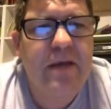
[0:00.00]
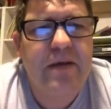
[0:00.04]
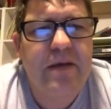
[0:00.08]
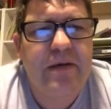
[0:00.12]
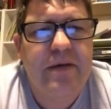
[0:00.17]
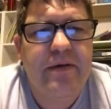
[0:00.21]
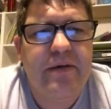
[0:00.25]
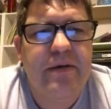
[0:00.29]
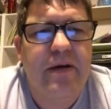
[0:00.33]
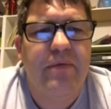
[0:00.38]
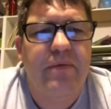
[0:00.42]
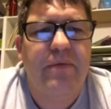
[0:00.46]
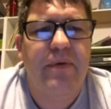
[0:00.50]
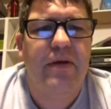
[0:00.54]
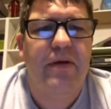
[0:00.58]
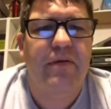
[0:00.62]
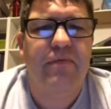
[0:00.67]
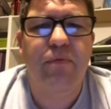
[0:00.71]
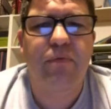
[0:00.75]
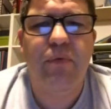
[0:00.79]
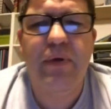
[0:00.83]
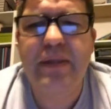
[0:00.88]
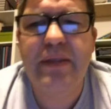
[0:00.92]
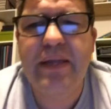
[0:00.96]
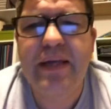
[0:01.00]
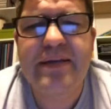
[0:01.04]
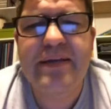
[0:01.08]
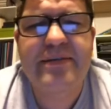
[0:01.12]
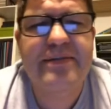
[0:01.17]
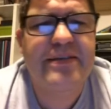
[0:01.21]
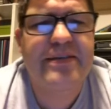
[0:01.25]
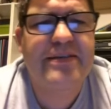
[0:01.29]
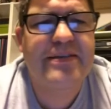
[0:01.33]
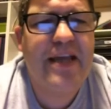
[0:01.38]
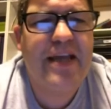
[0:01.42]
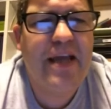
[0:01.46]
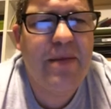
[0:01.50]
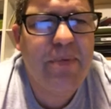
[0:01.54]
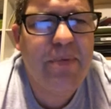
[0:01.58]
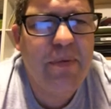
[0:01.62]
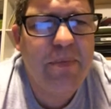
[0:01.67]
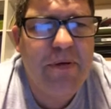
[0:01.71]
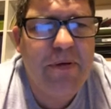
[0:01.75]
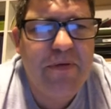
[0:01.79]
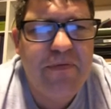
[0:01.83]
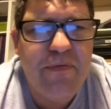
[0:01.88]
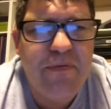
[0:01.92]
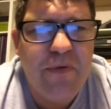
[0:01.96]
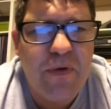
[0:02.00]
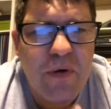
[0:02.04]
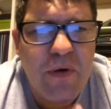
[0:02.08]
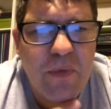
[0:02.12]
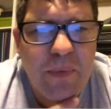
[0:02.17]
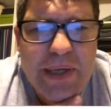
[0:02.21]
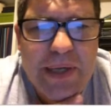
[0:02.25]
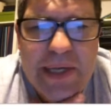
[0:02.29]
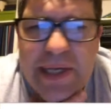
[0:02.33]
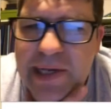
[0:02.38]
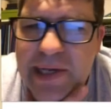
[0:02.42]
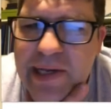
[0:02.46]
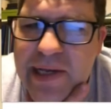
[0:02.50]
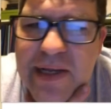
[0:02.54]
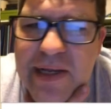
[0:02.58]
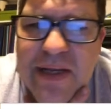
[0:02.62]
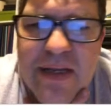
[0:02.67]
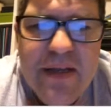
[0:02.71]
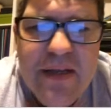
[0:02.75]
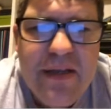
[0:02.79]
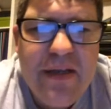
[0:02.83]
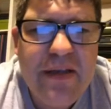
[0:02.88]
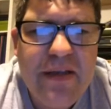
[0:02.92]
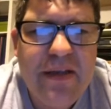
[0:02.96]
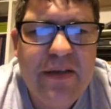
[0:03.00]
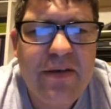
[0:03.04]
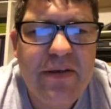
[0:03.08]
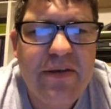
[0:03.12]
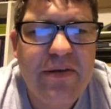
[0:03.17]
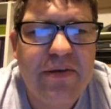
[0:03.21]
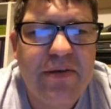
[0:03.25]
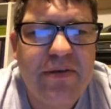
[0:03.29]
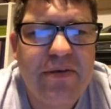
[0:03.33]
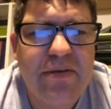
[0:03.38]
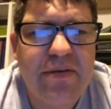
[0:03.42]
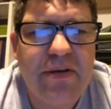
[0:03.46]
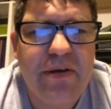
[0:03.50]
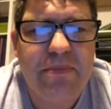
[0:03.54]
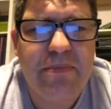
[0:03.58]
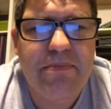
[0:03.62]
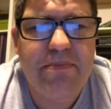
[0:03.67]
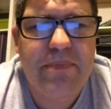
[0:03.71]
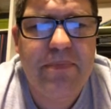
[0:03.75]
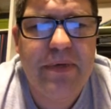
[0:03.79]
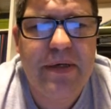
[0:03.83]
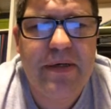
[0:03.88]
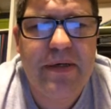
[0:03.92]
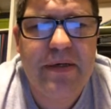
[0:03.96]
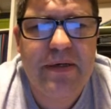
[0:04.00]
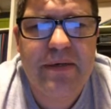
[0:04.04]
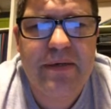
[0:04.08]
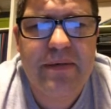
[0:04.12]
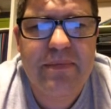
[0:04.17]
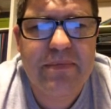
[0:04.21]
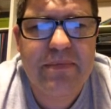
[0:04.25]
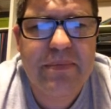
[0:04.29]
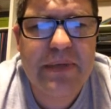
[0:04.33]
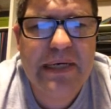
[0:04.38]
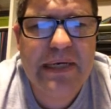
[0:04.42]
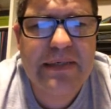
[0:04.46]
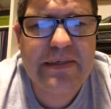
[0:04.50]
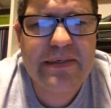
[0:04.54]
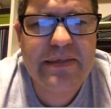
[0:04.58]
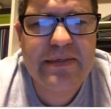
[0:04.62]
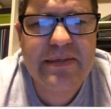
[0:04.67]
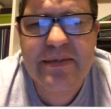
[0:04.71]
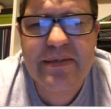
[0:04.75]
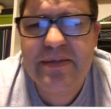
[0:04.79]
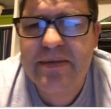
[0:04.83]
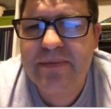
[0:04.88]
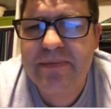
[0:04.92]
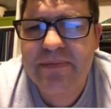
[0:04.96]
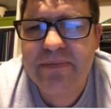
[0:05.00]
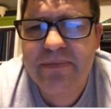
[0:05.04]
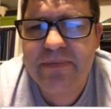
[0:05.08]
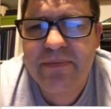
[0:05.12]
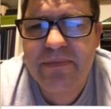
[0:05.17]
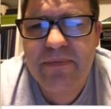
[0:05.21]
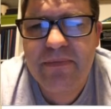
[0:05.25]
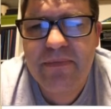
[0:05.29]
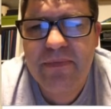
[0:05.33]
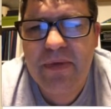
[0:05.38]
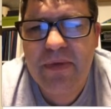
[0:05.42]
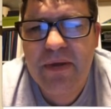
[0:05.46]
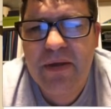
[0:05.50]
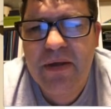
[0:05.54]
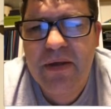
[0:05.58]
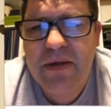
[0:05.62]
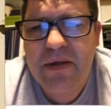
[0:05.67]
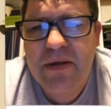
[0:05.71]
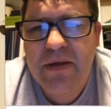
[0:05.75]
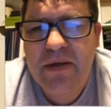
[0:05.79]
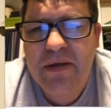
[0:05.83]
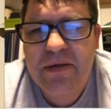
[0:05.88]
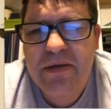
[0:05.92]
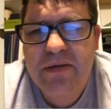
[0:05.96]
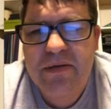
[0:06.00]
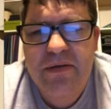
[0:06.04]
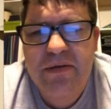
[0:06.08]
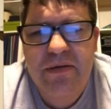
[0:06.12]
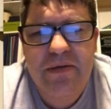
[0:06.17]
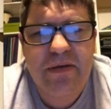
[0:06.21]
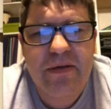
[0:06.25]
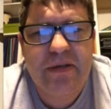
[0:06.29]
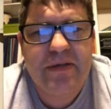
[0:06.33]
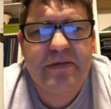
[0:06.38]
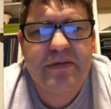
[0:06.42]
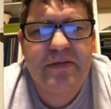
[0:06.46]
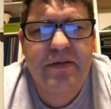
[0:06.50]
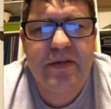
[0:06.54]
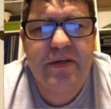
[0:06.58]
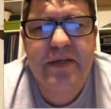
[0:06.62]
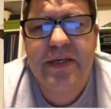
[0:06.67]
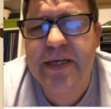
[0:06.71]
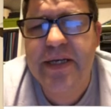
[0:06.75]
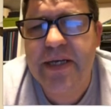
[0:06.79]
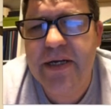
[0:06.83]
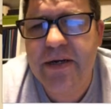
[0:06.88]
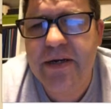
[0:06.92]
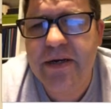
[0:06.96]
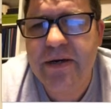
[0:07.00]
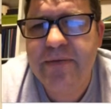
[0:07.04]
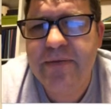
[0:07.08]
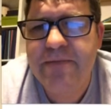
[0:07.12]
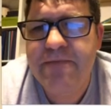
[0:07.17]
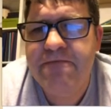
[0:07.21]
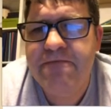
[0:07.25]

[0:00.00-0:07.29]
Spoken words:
All right, we have one last example before we do some practice. So let's look here.